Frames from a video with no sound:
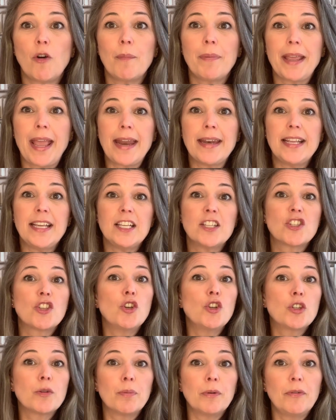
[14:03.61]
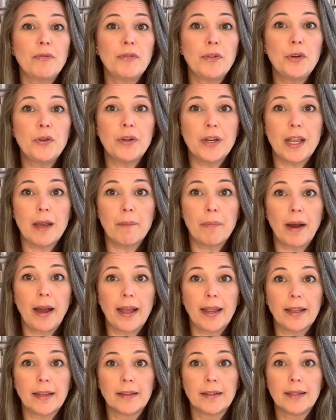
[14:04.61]
be any suitable food
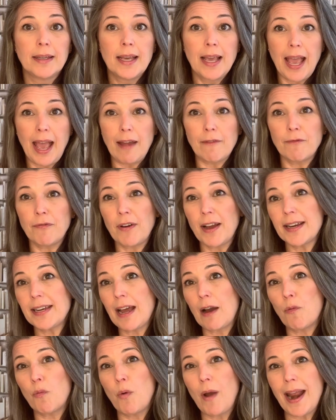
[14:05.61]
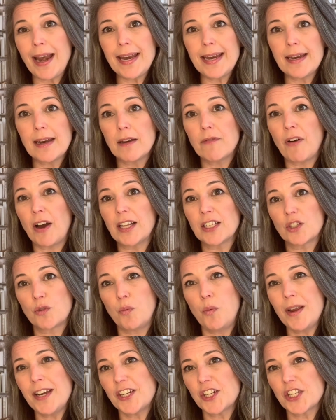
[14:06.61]
nearby. And find out well in advance
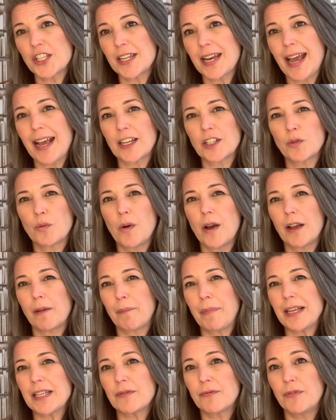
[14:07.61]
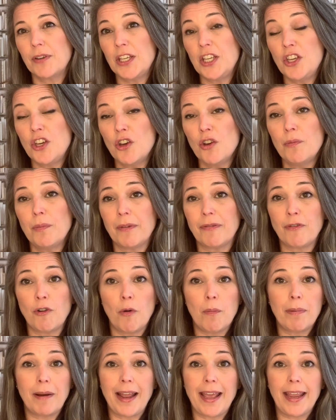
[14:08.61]
which snacks work best for you
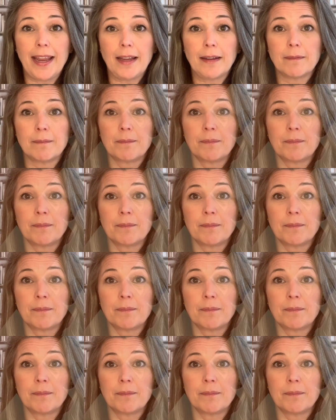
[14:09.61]
before playing.